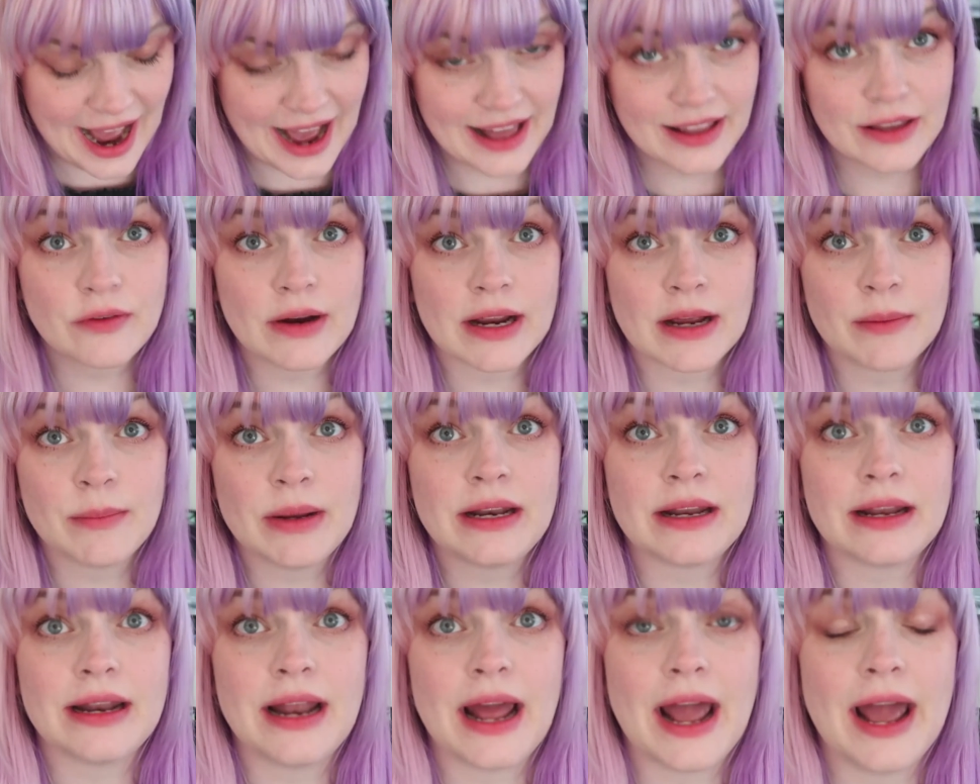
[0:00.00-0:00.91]
highly
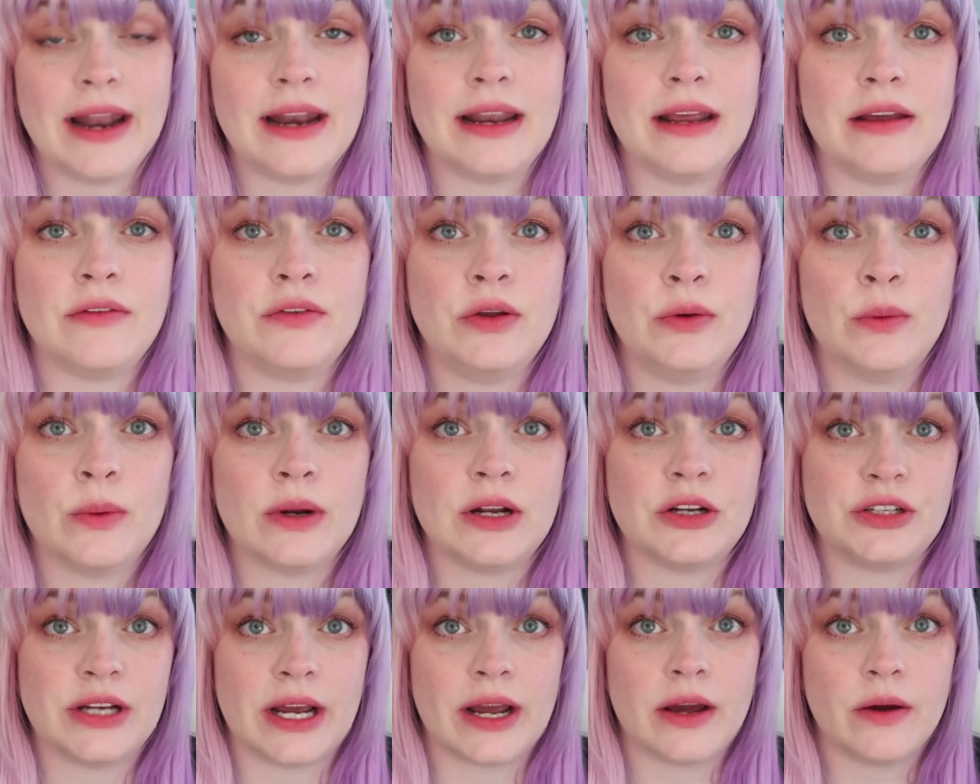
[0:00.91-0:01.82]
recommend it, and if you want
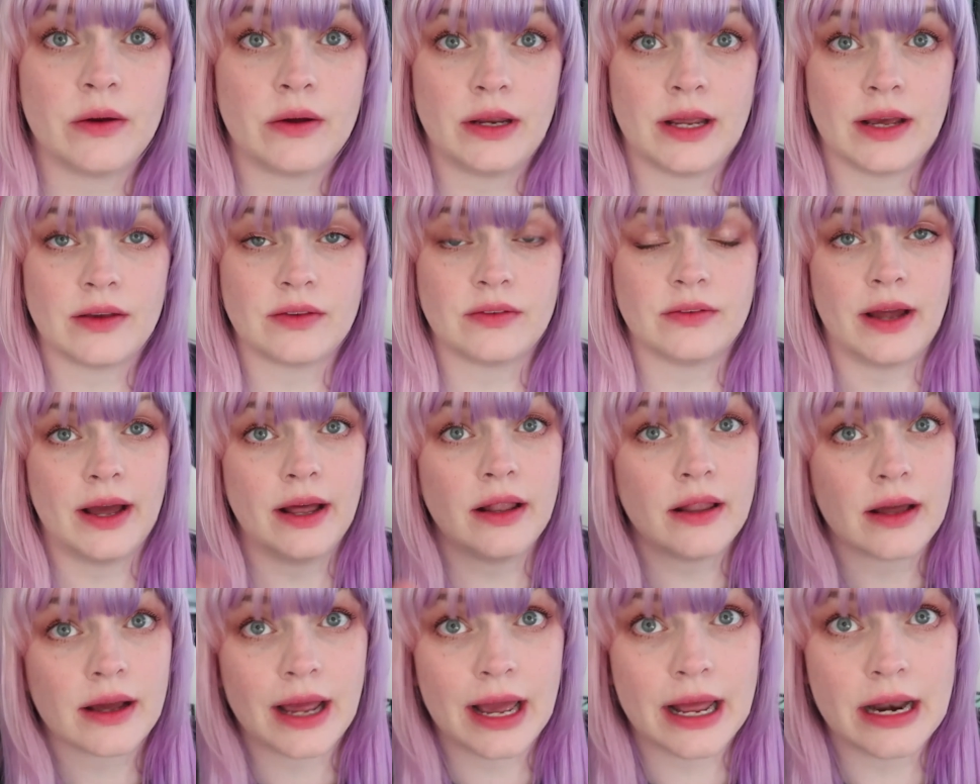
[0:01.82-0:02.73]
to check out
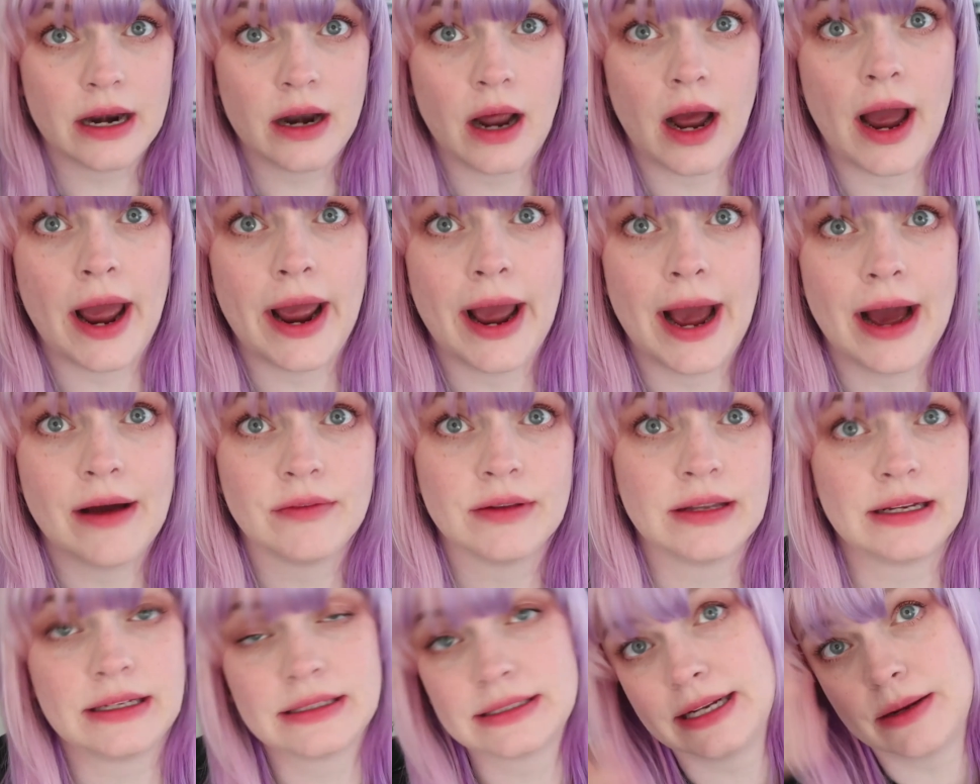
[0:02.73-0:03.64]
YesStyle, again, I have
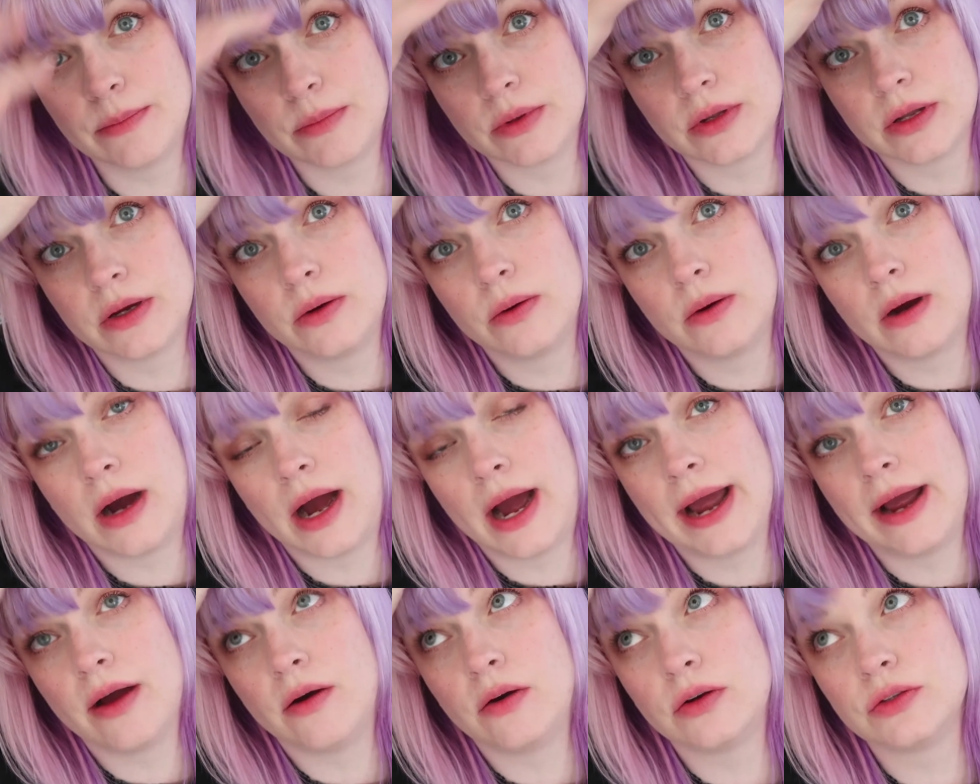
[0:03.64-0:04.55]
links down below.
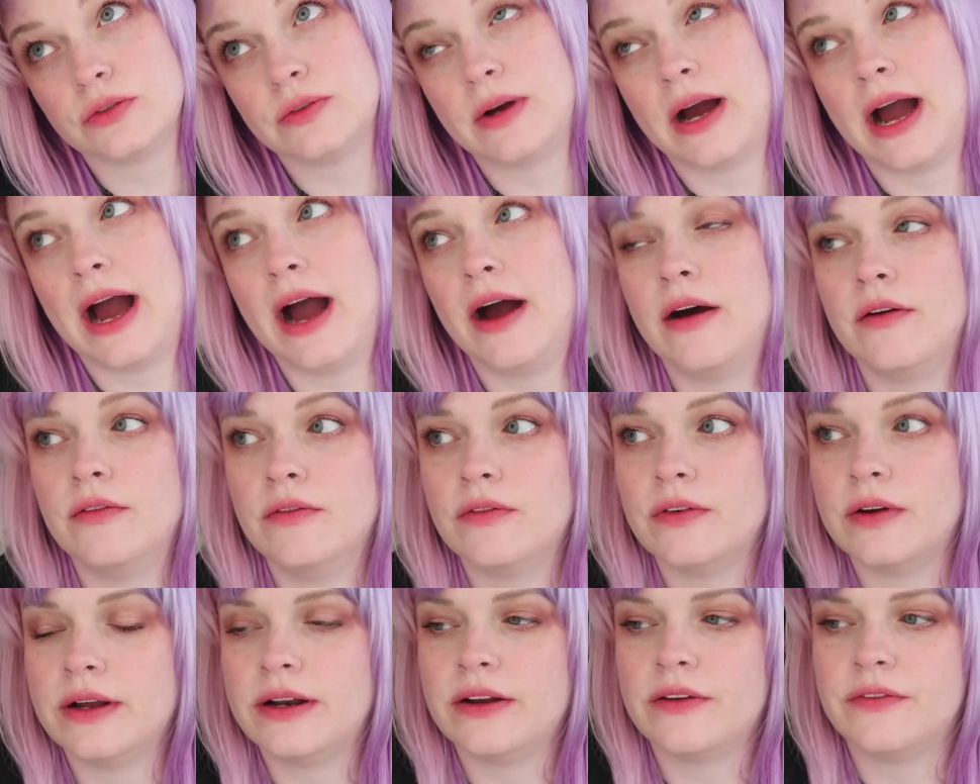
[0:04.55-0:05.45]
I also
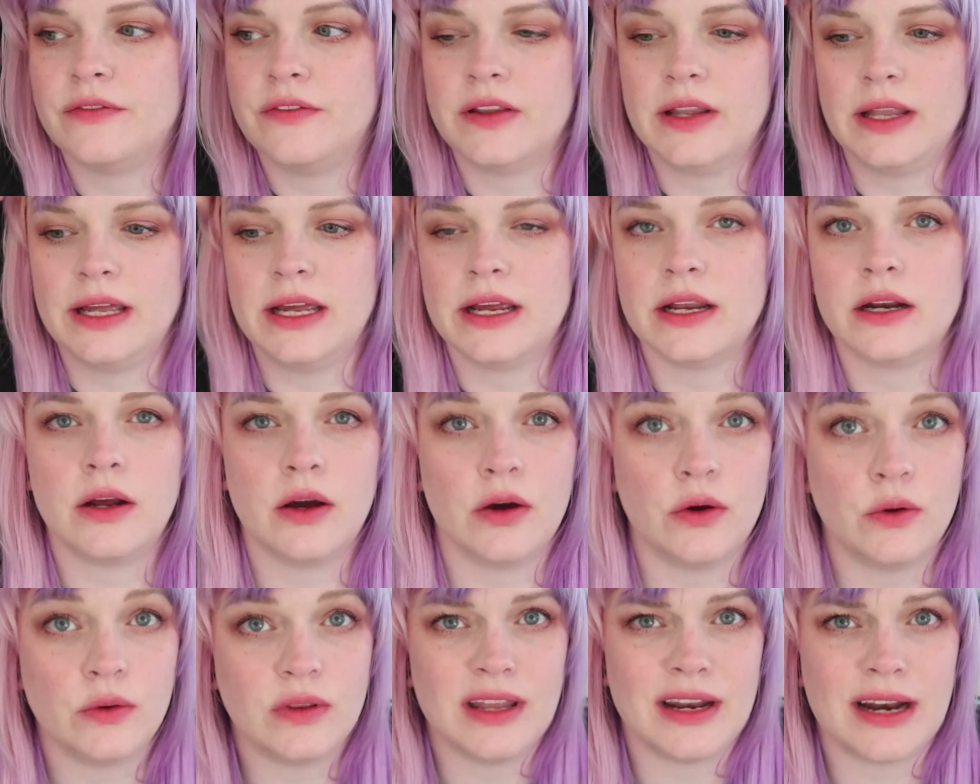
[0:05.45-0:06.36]
have an affiliate
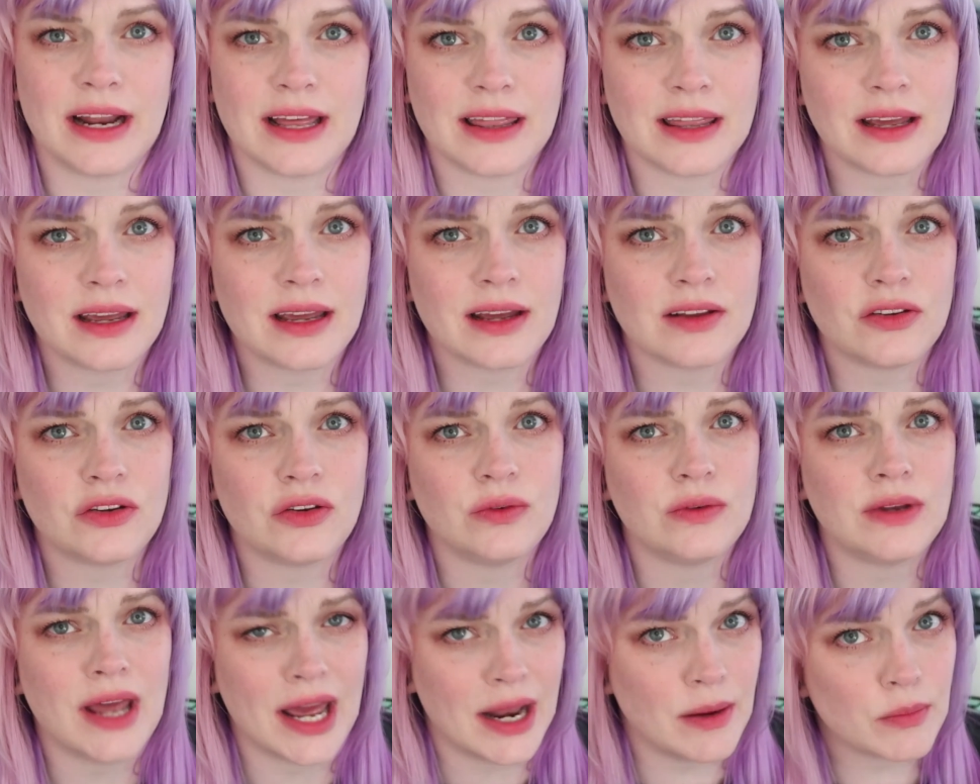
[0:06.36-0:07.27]
code that I think gets
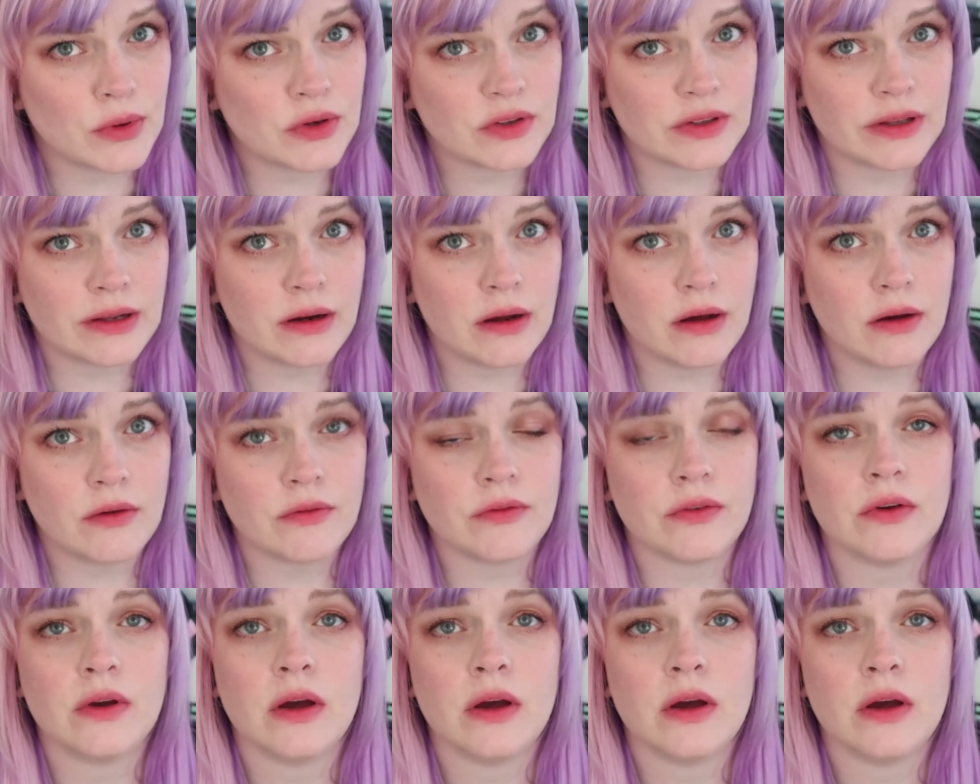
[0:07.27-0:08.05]
you ten percent off.